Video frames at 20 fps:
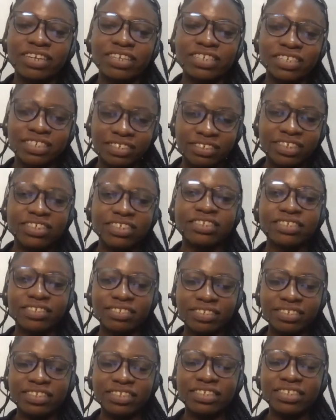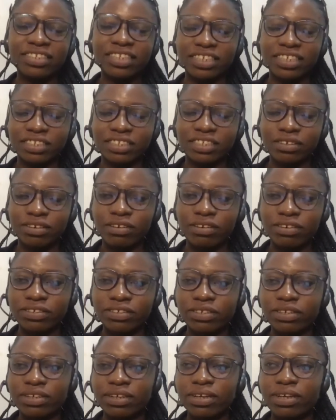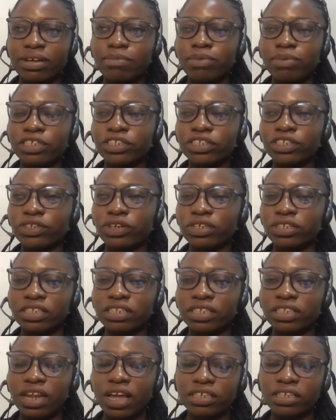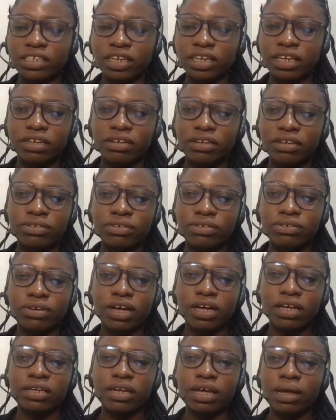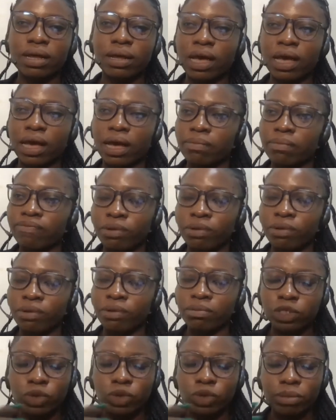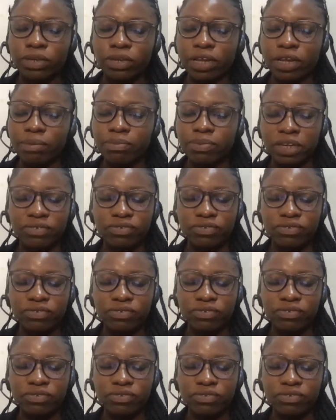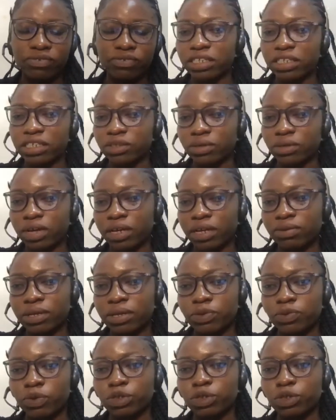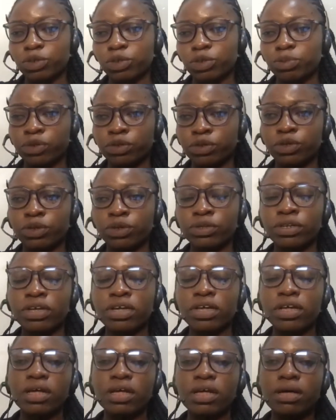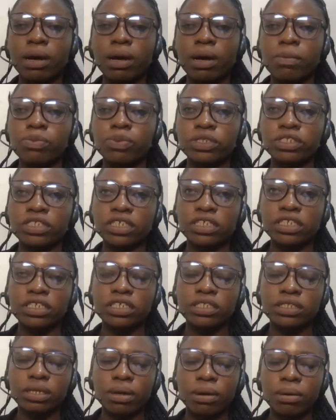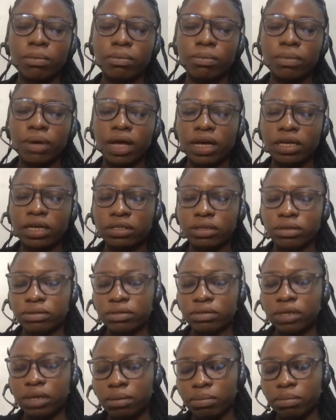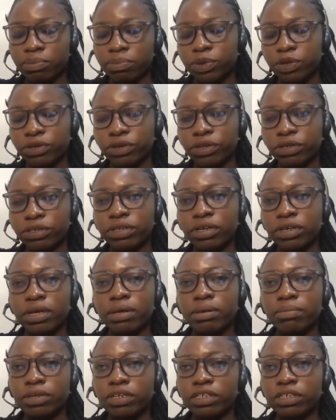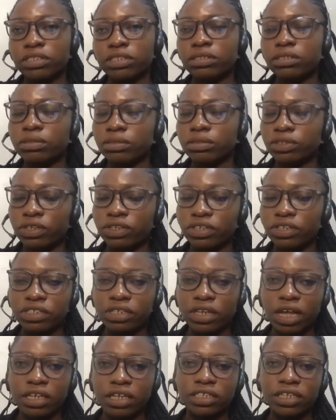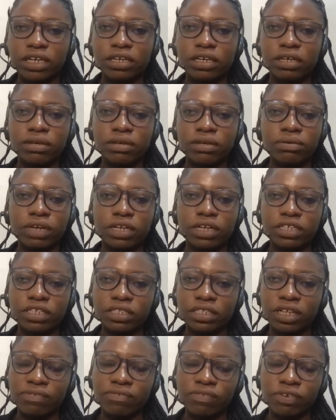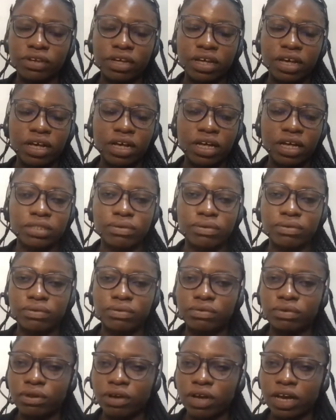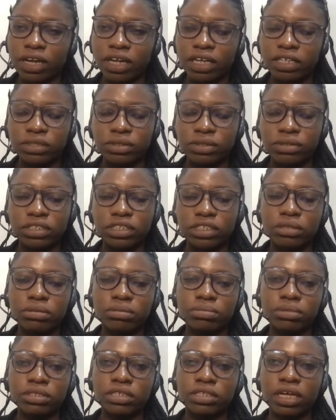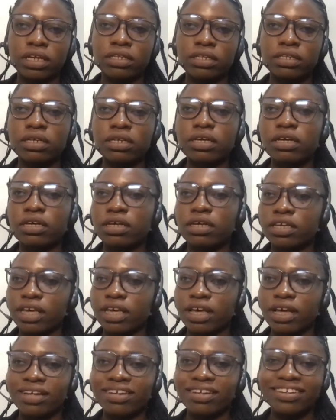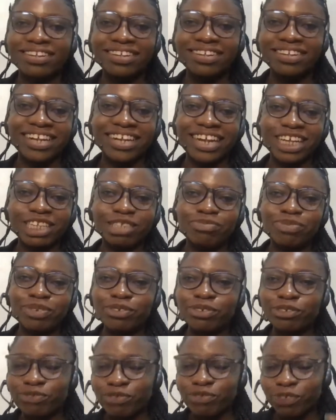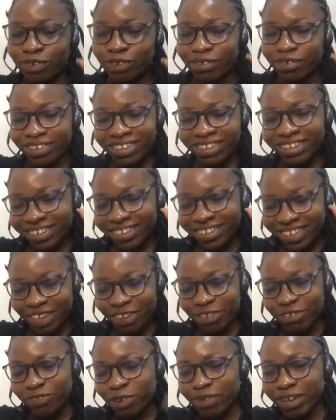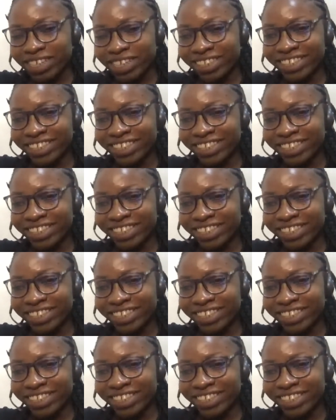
registration is still on. Please join the Slack channel. You can, from this webinar, I believe you have ideas you want to build on within this hackathon period. Please join the Slack channel, register for the hackathon, organize your teams, and yeah, let's build for the informal